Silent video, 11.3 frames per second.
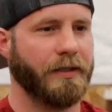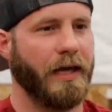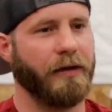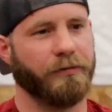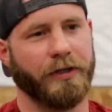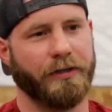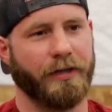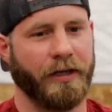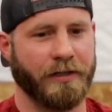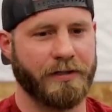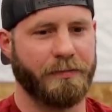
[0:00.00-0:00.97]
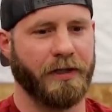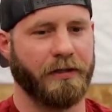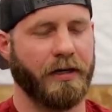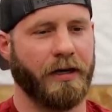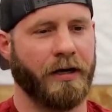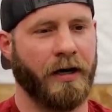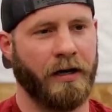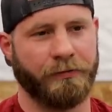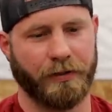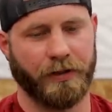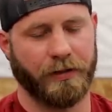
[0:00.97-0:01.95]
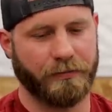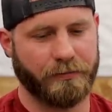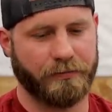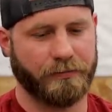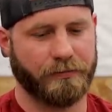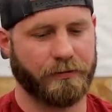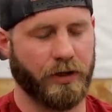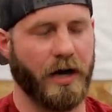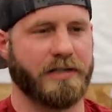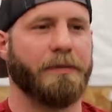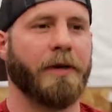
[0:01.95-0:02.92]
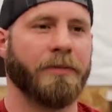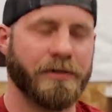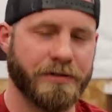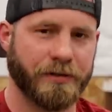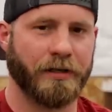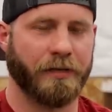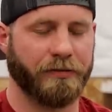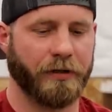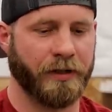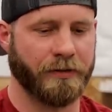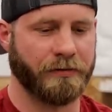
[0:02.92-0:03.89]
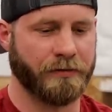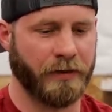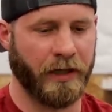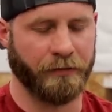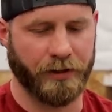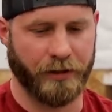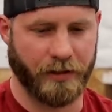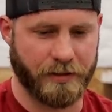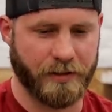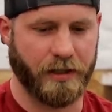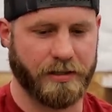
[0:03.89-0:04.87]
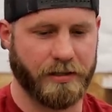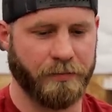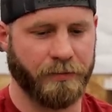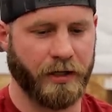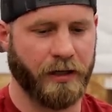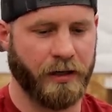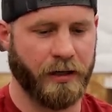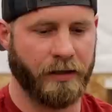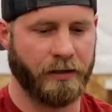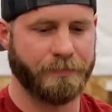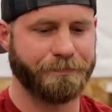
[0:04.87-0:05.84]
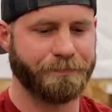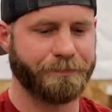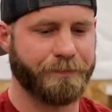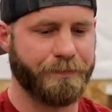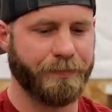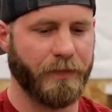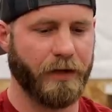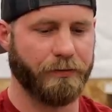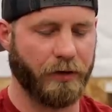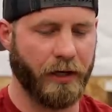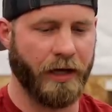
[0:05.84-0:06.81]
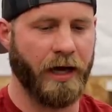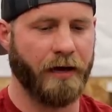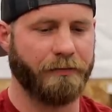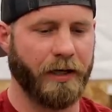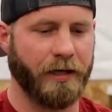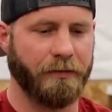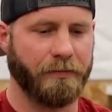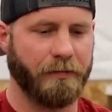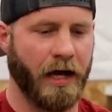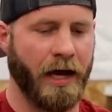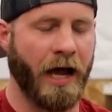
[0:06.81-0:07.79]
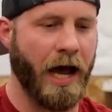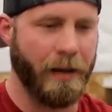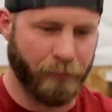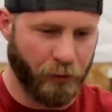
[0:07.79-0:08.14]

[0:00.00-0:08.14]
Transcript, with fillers: everything's been cut off. The cross members are different, and everything's custom. The uh, front half, I, I high